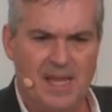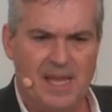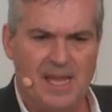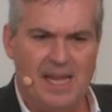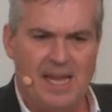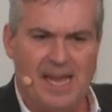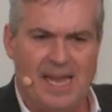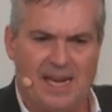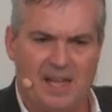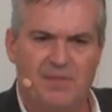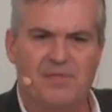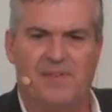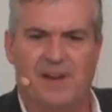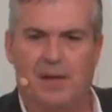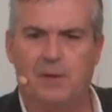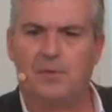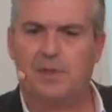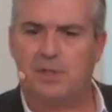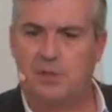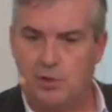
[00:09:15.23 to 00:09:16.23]
and he
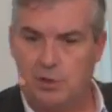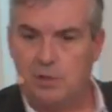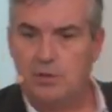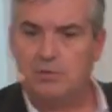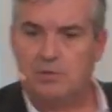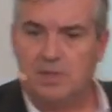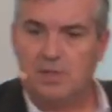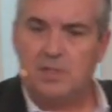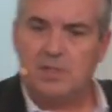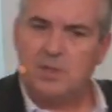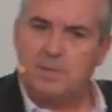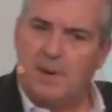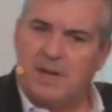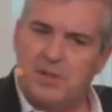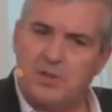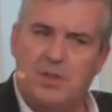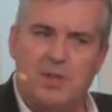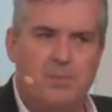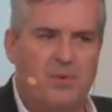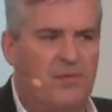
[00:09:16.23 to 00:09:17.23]
found that children,
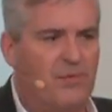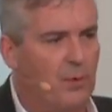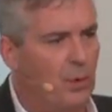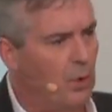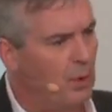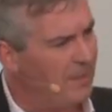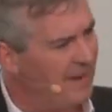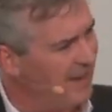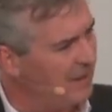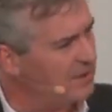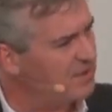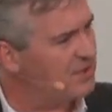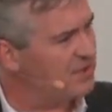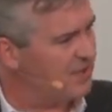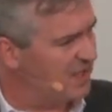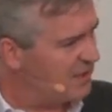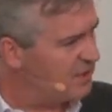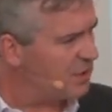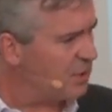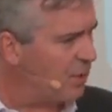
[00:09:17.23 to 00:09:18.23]
especially before about
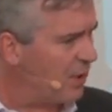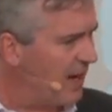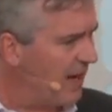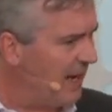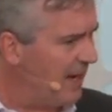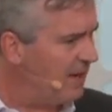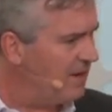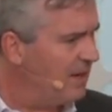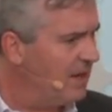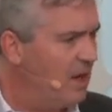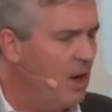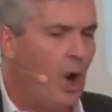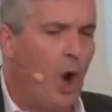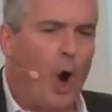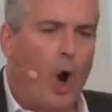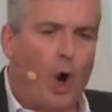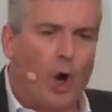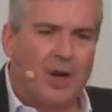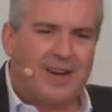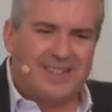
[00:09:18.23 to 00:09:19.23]
6th grade,
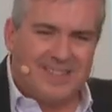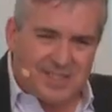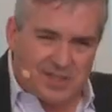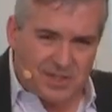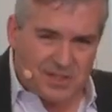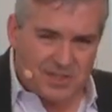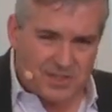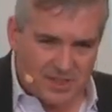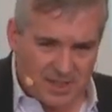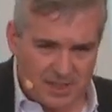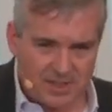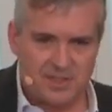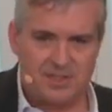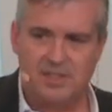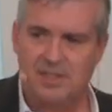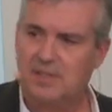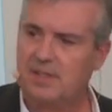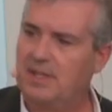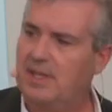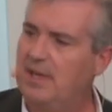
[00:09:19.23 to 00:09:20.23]
are
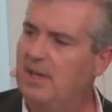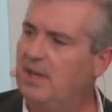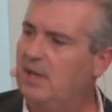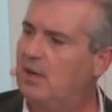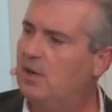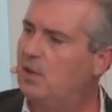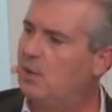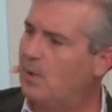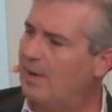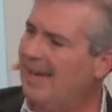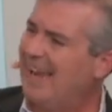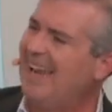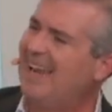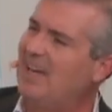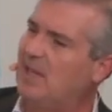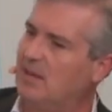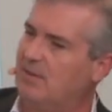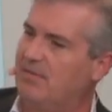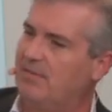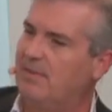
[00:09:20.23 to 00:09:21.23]
consistently
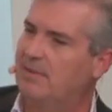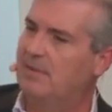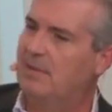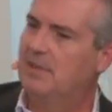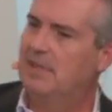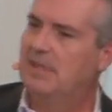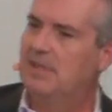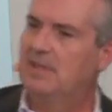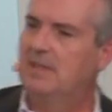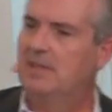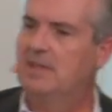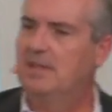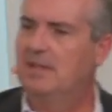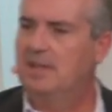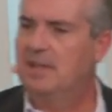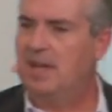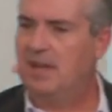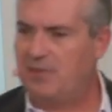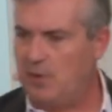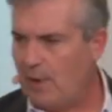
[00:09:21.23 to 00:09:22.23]
creative.
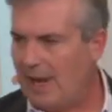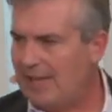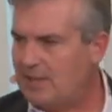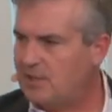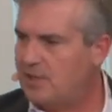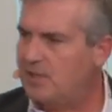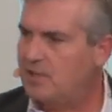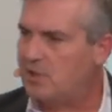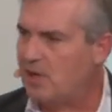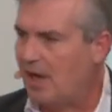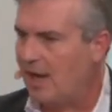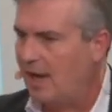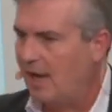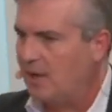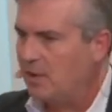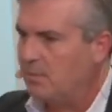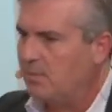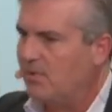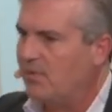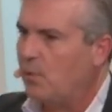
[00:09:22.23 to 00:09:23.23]
If you ask a
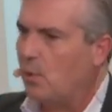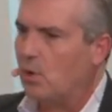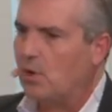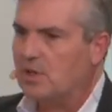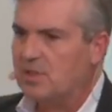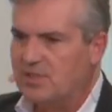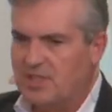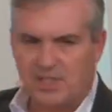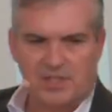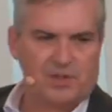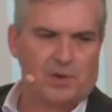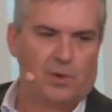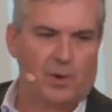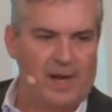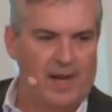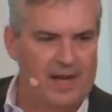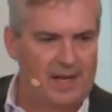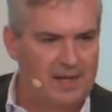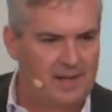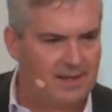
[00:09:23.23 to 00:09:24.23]
child before 6th
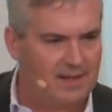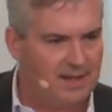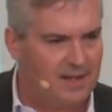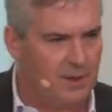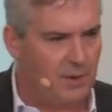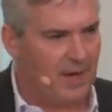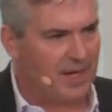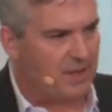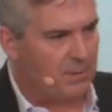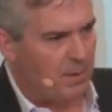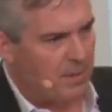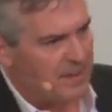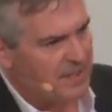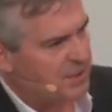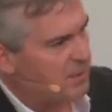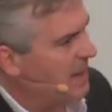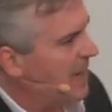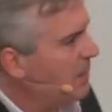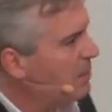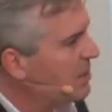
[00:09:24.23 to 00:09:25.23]
grade, you hand them a piece
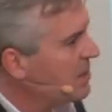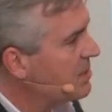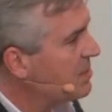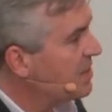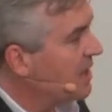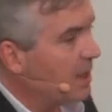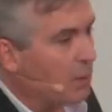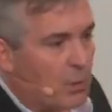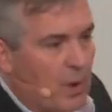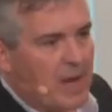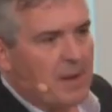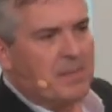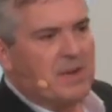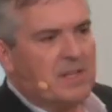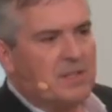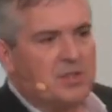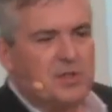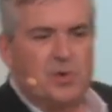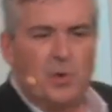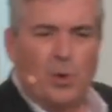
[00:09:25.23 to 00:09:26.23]
of paper and say, write me a
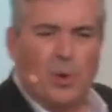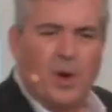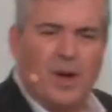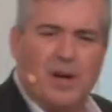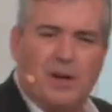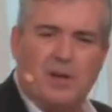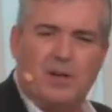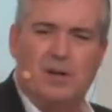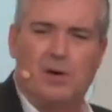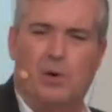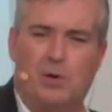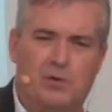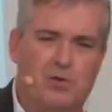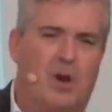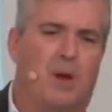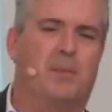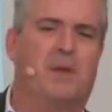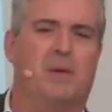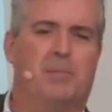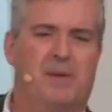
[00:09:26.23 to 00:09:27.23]
story or
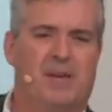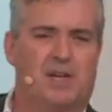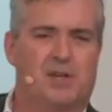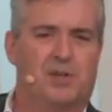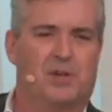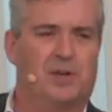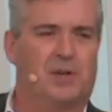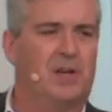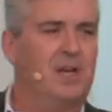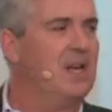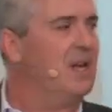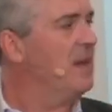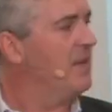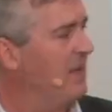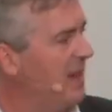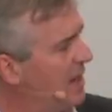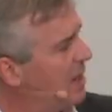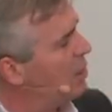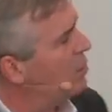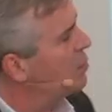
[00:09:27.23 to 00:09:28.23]
draw me a picture,
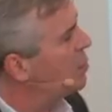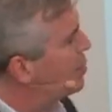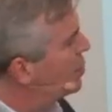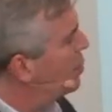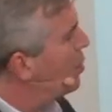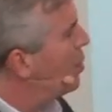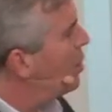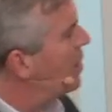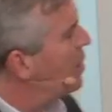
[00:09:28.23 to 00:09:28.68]
they go, sure, no